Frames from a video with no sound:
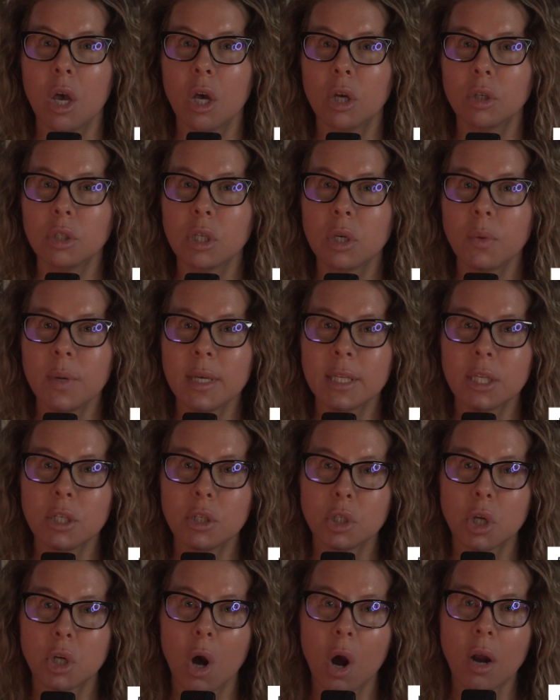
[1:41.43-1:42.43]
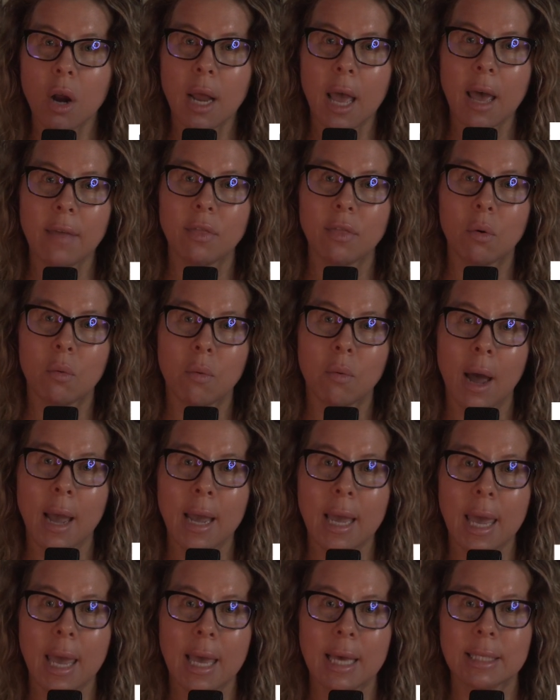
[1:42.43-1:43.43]
So we start at the
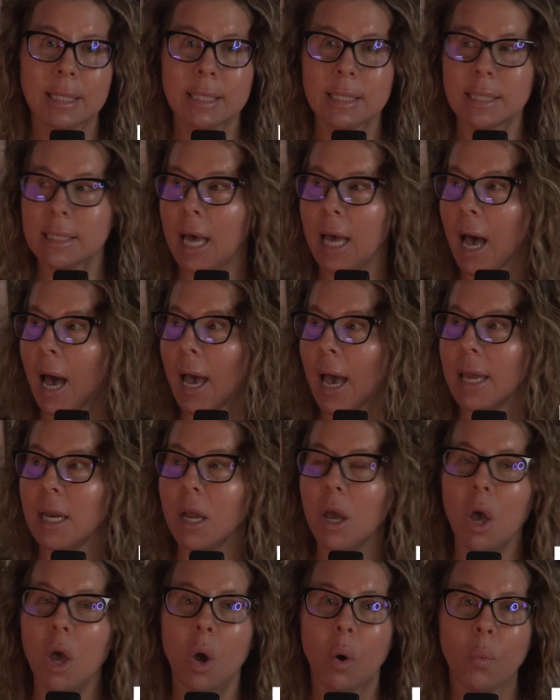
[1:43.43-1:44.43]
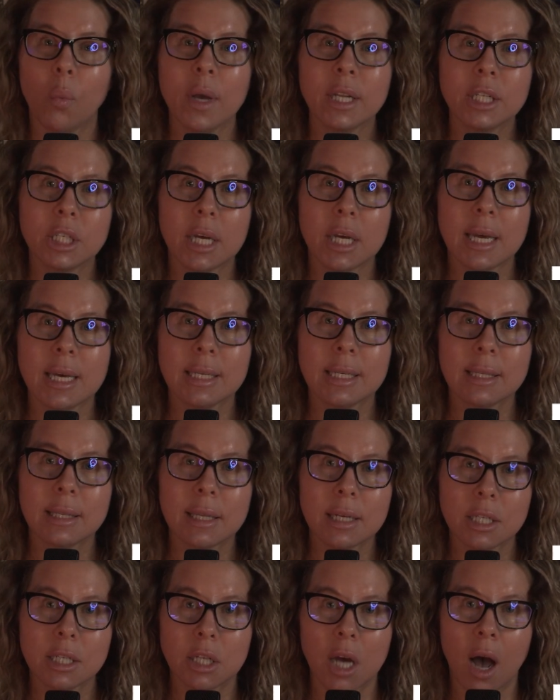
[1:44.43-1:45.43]
right-hand side, which is
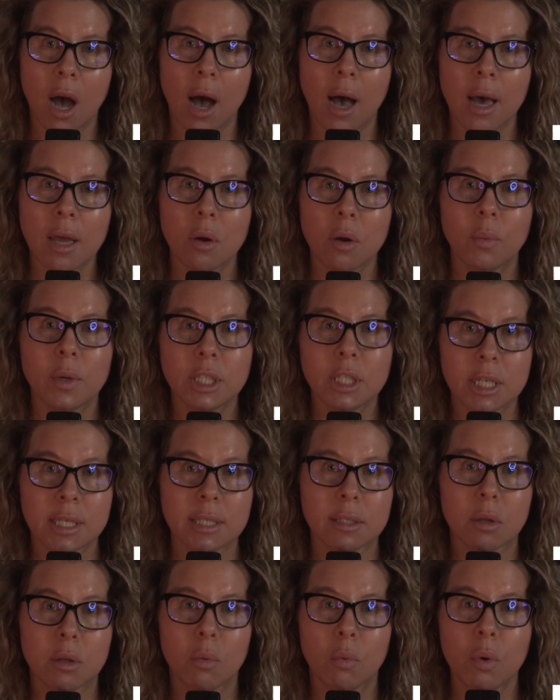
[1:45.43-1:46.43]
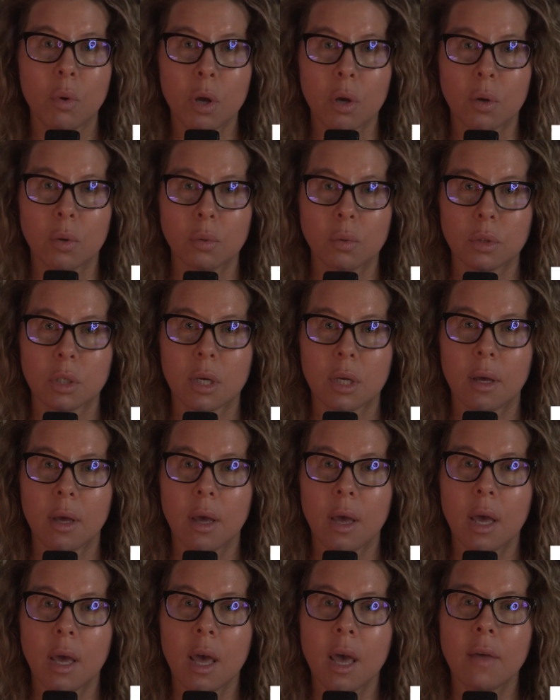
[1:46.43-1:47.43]
the dot, which is the root.
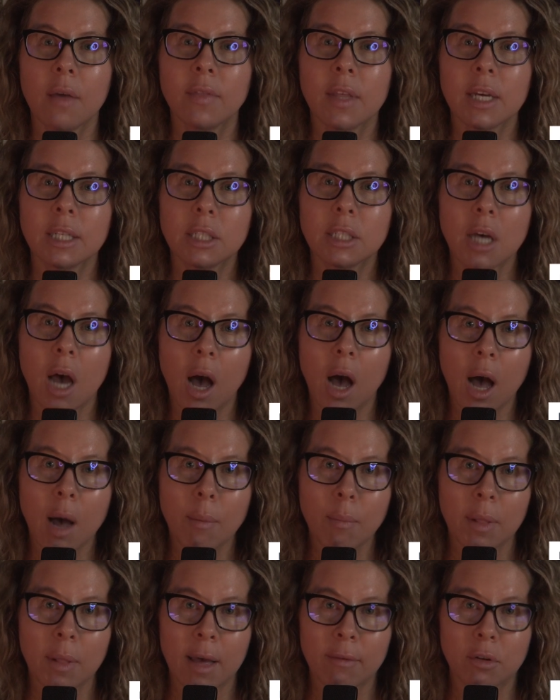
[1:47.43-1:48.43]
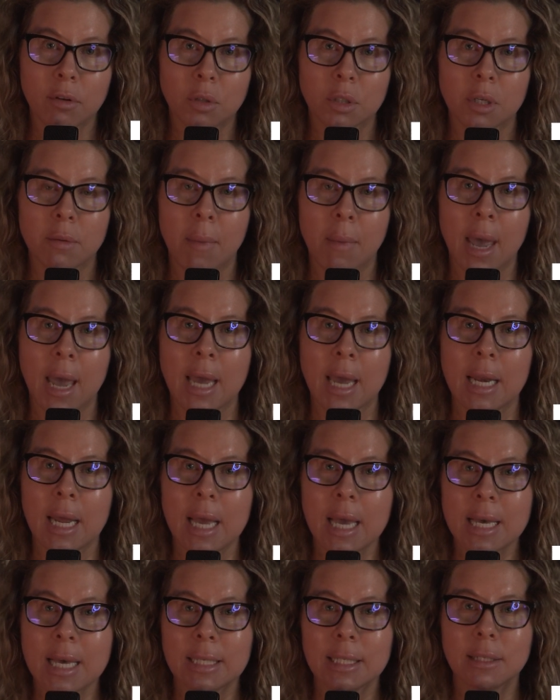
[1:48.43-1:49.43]
The top level domain
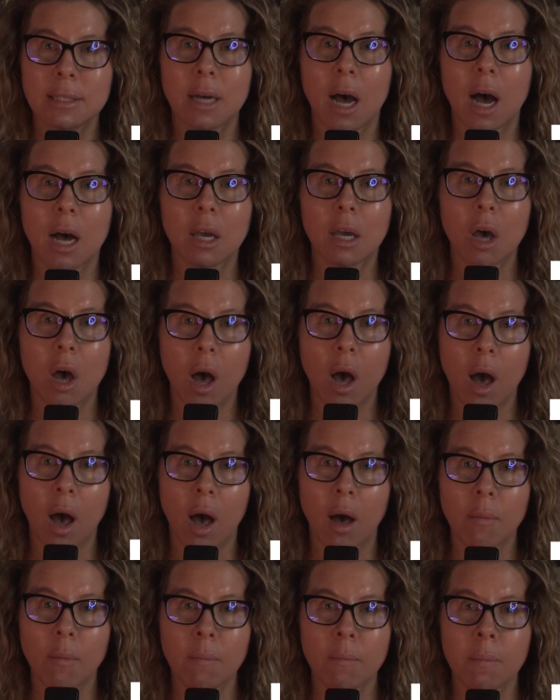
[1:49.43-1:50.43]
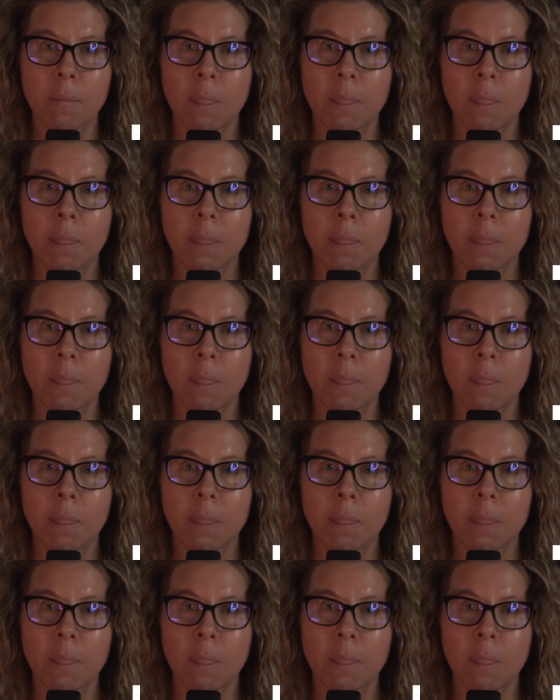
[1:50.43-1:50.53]
is .com.